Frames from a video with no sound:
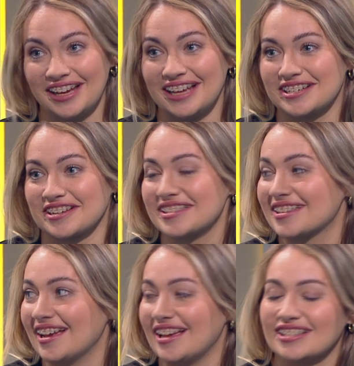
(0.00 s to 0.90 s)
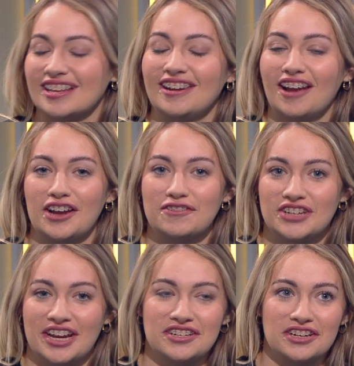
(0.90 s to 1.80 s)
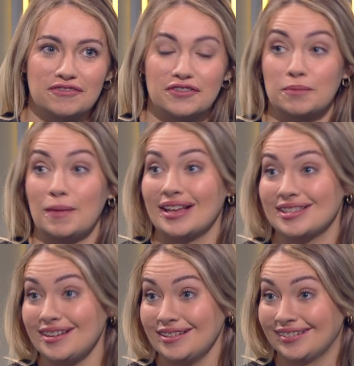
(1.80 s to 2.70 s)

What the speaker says: It just, it's life-changing for the better.